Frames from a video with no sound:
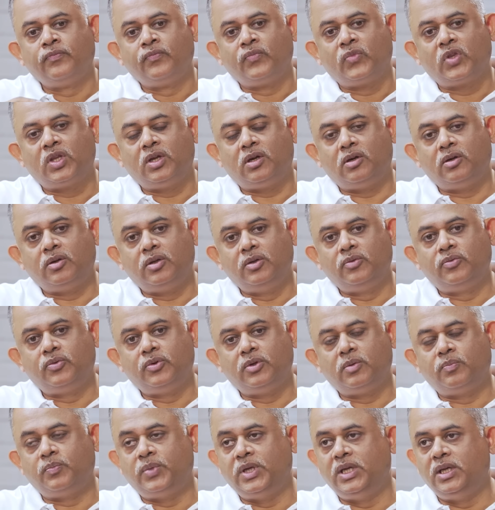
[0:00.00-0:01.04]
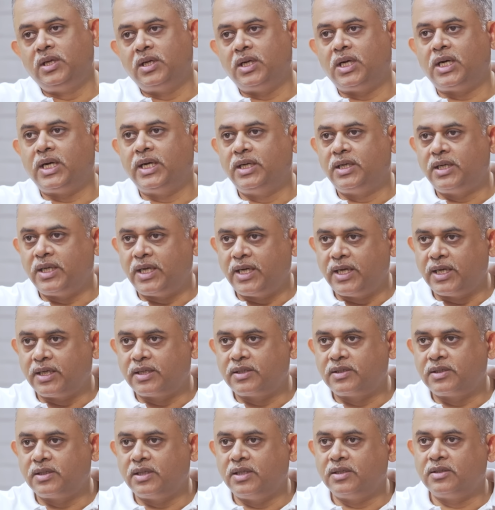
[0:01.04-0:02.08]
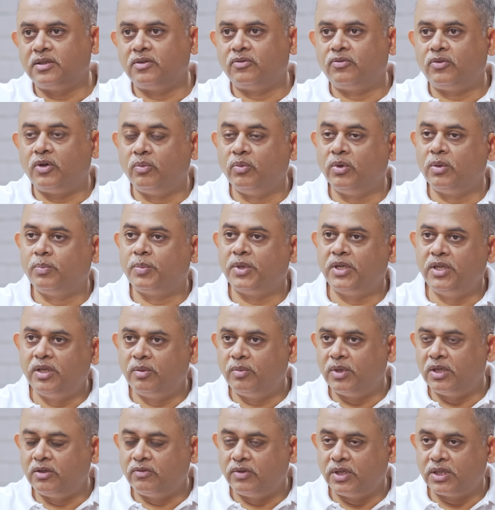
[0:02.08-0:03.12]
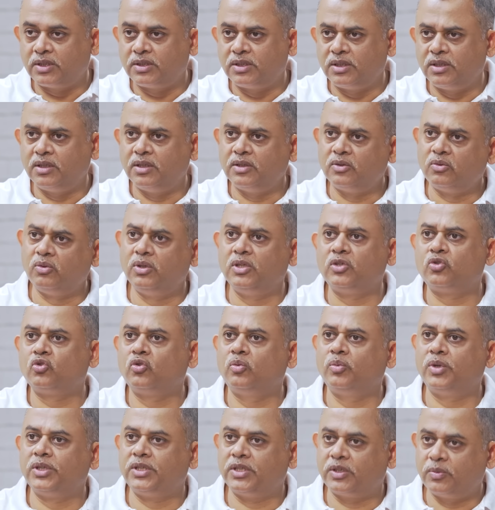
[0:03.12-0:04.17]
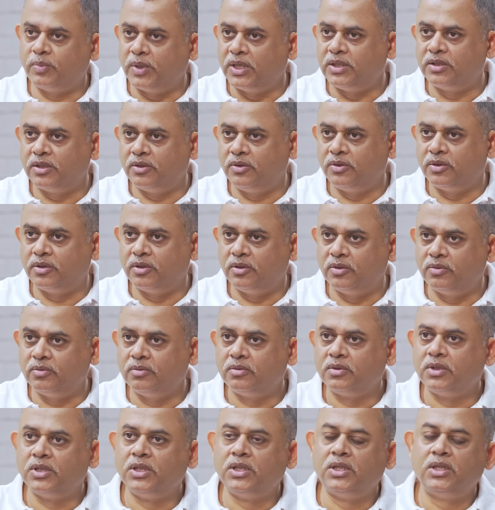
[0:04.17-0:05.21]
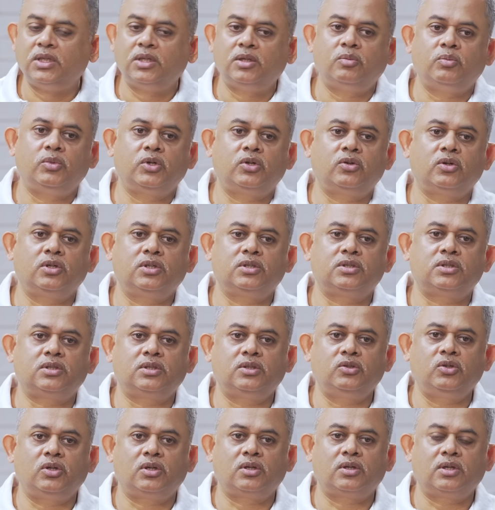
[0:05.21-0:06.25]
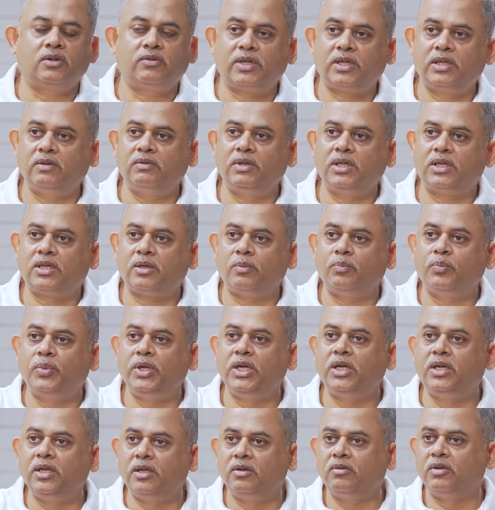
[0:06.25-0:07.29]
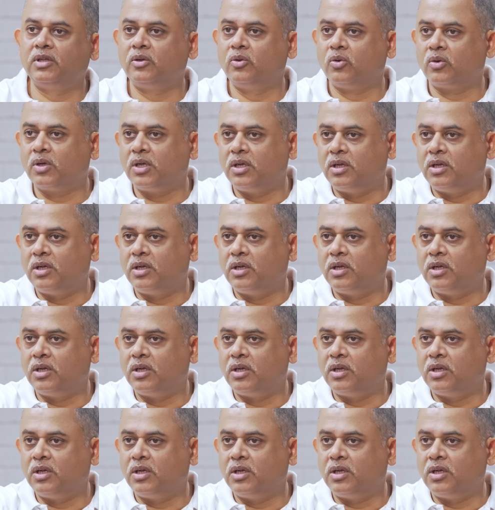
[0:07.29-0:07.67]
Now, if you are paying a high tax as a formal paneer manufacturer, there is only so much expansion you can do. Because you are effectively competing with a local